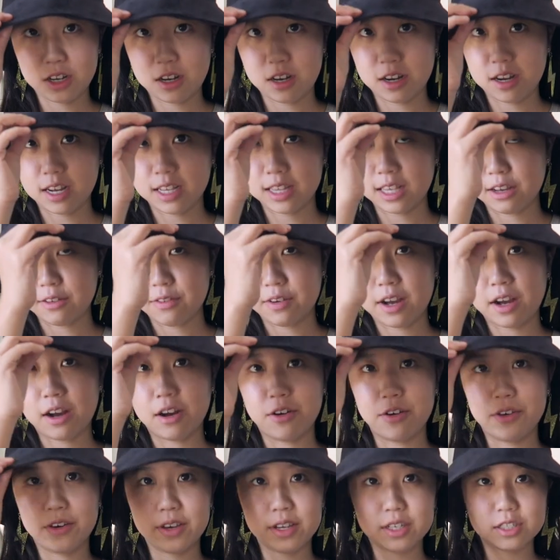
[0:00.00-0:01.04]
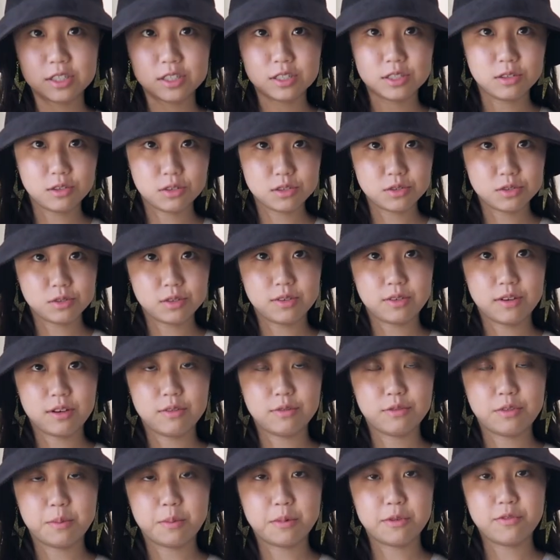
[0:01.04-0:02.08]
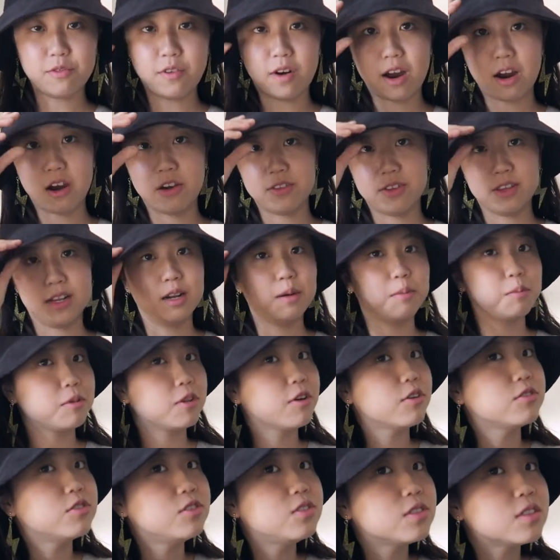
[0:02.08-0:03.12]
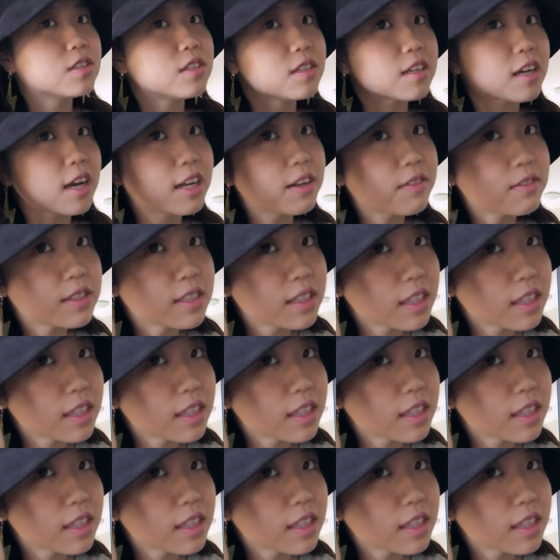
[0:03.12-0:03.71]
I love how it just looks from afar and then up close you can kind of